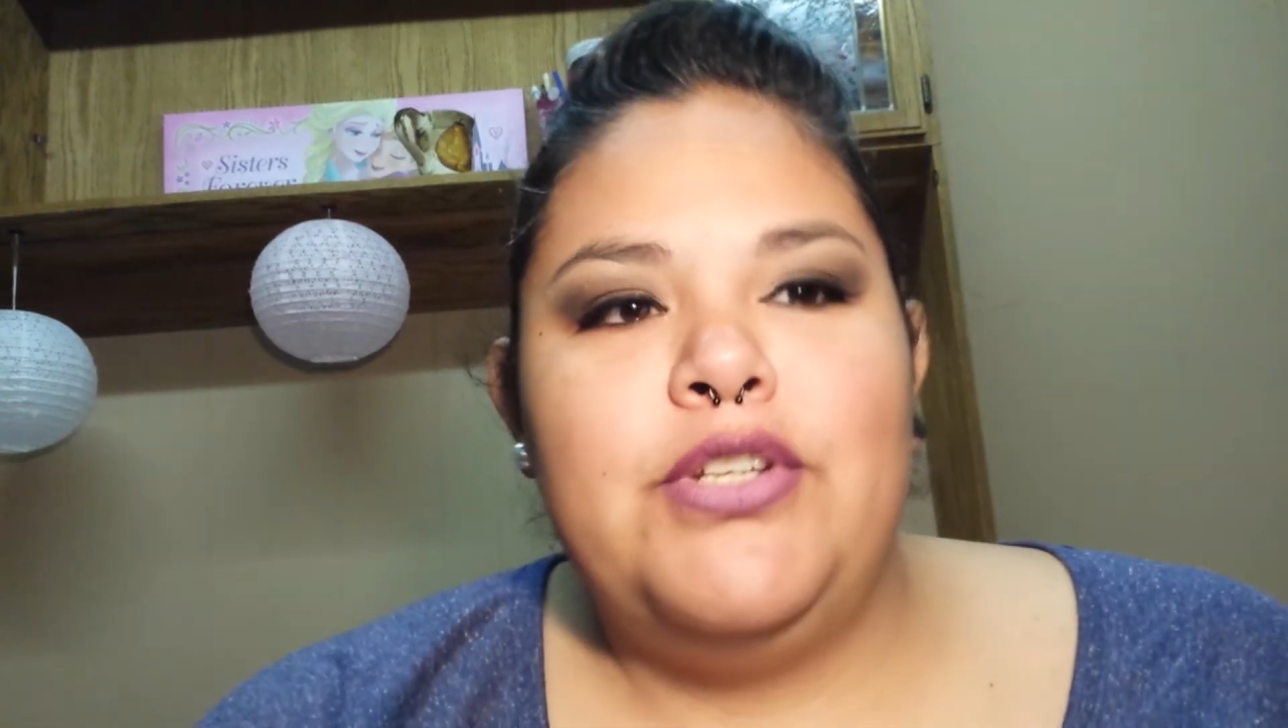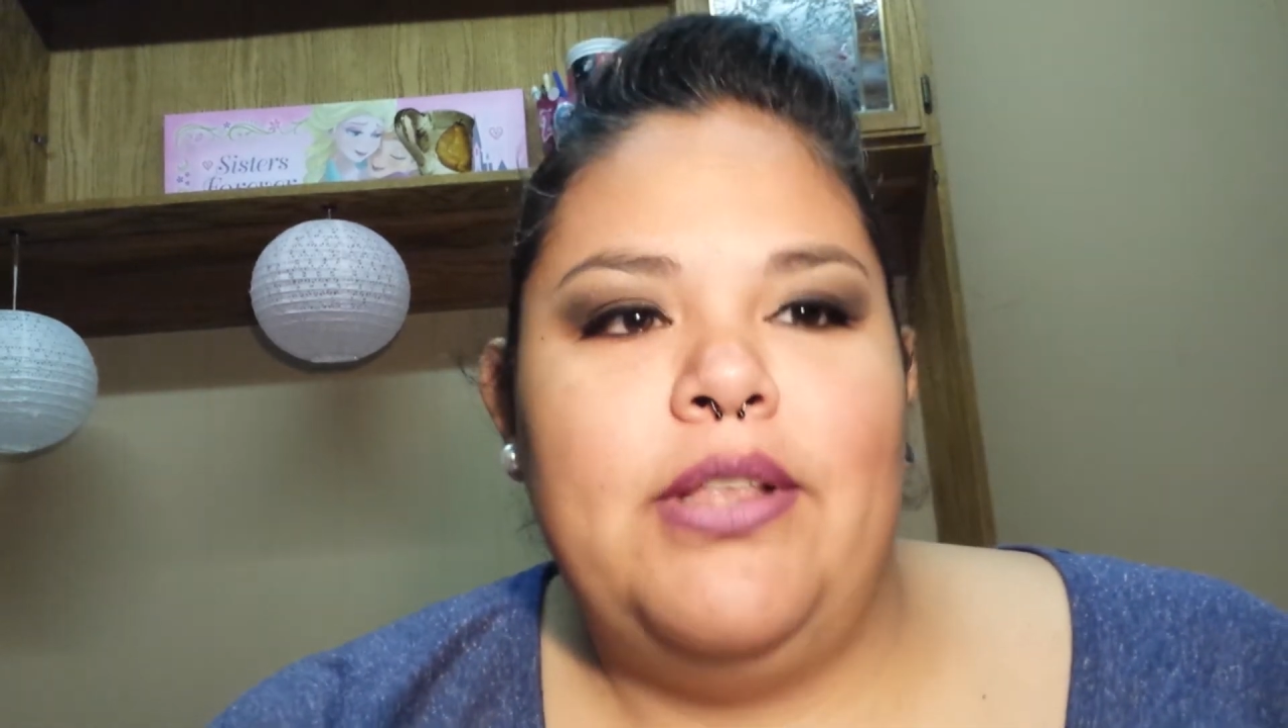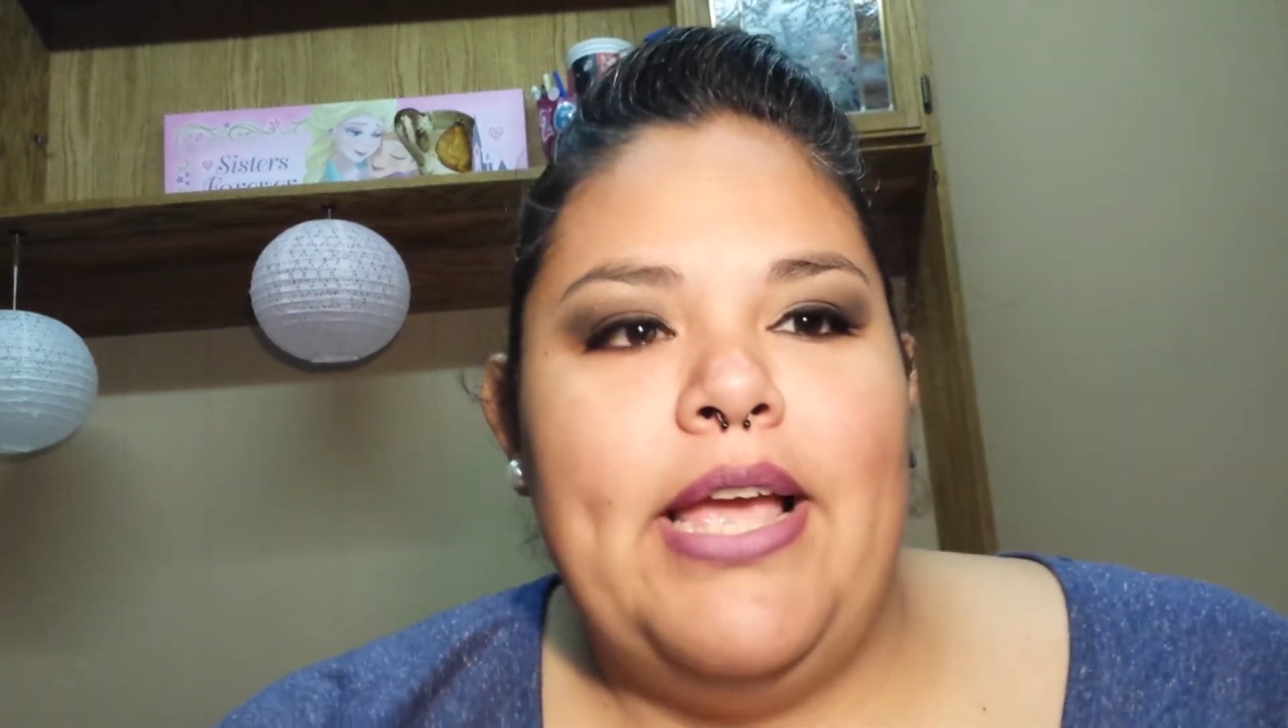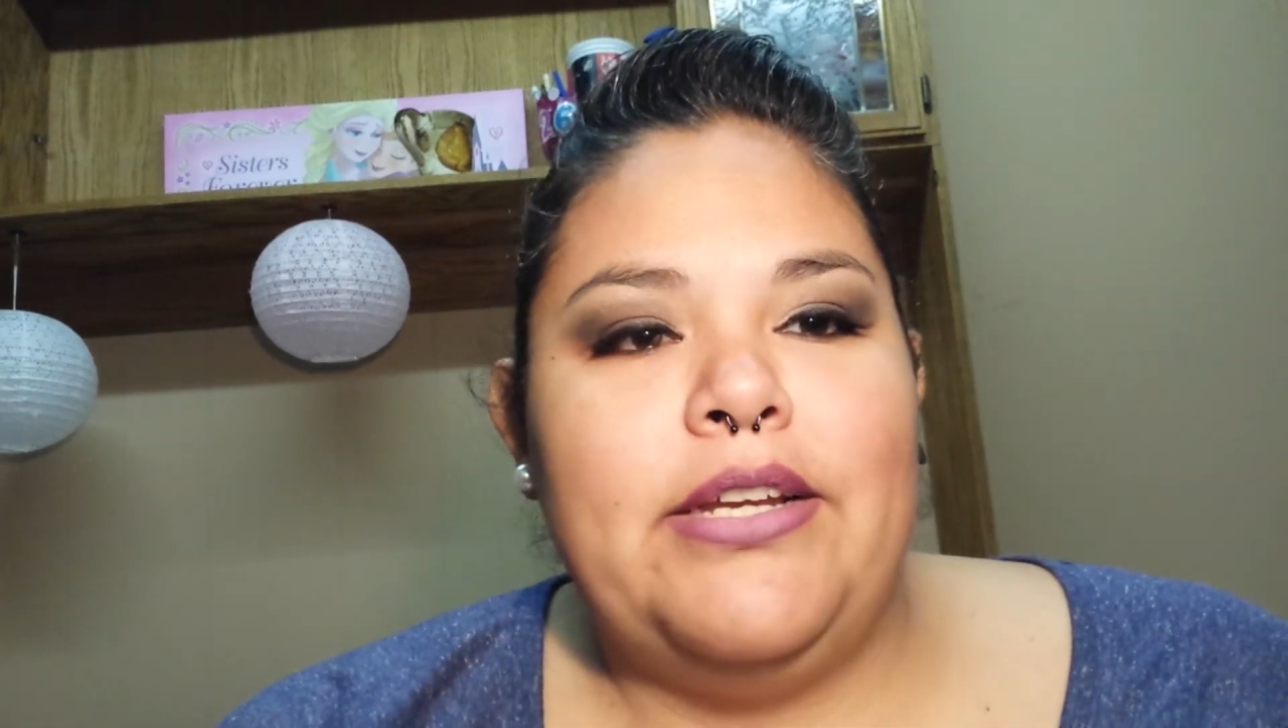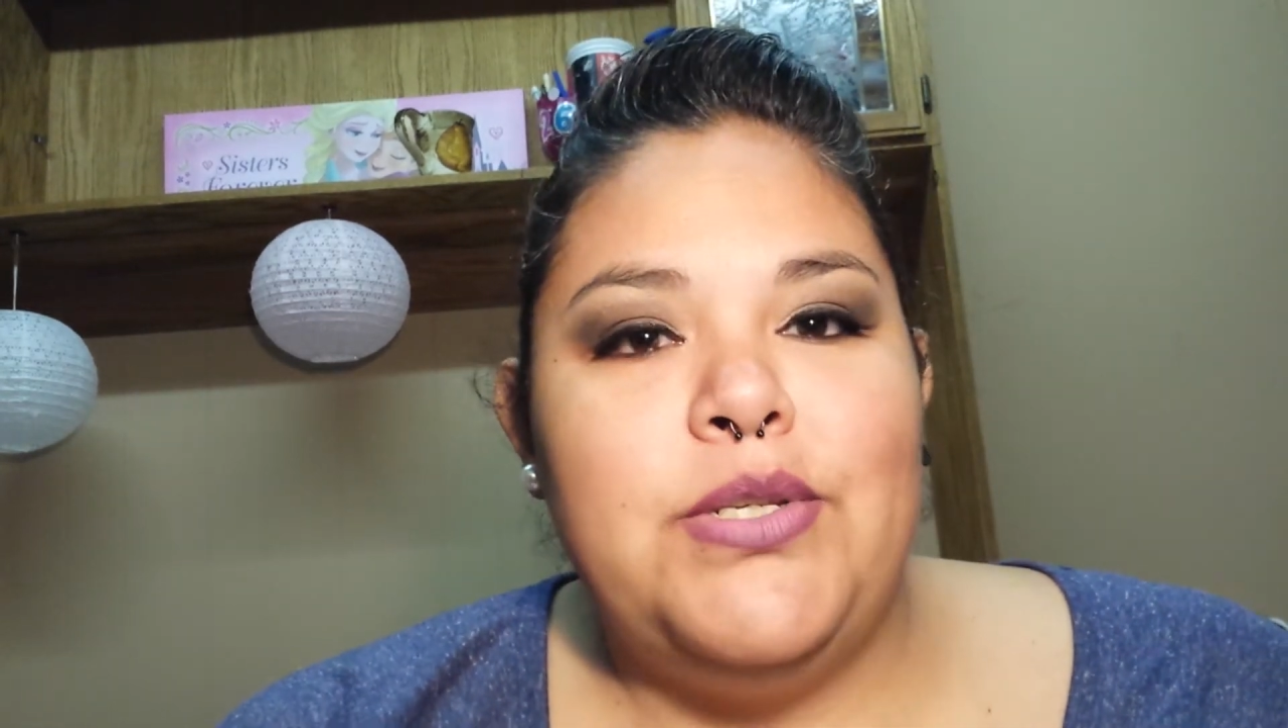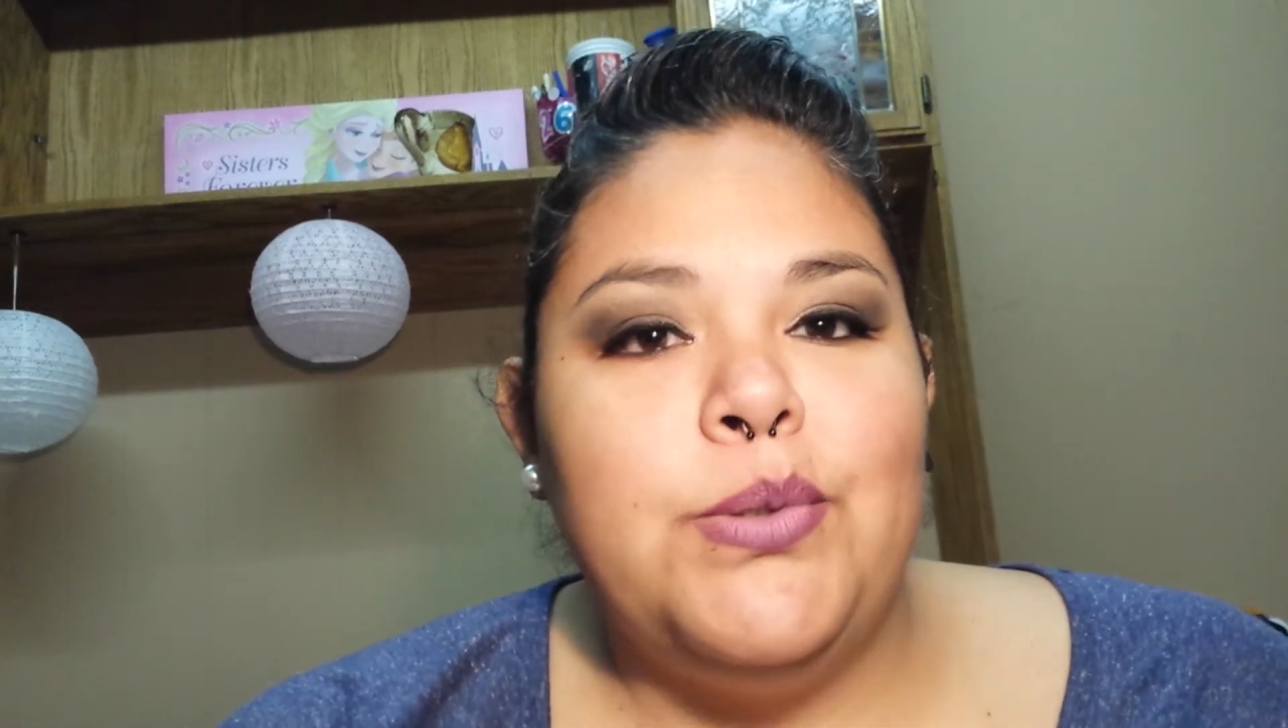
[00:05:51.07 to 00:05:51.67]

you to, like,